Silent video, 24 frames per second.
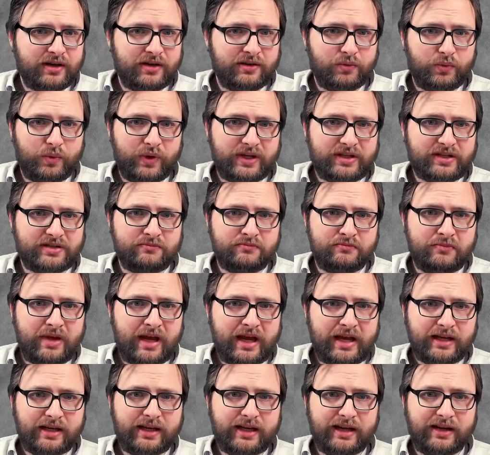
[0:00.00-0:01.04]
with
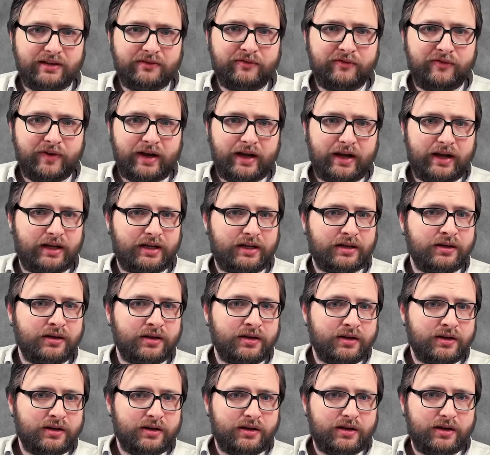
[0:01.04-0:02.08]
making fine
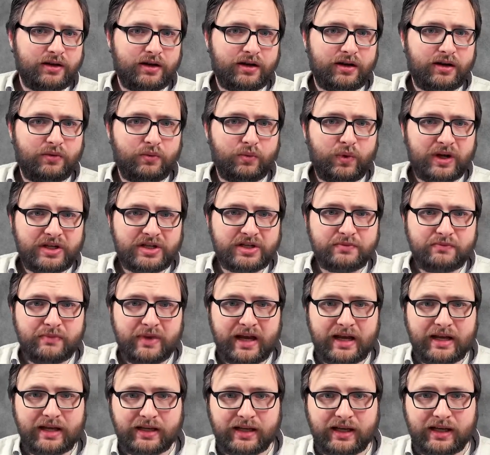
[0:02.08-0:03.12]

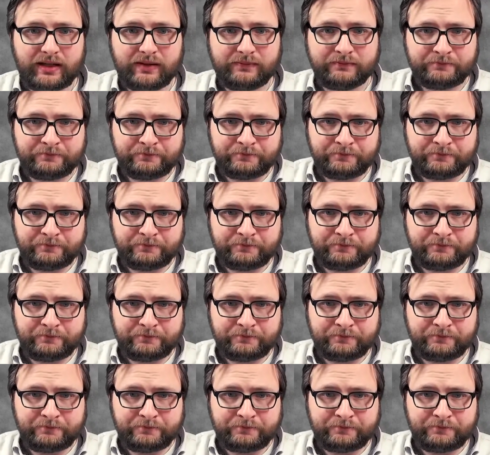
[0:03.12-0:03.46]
watchmaking,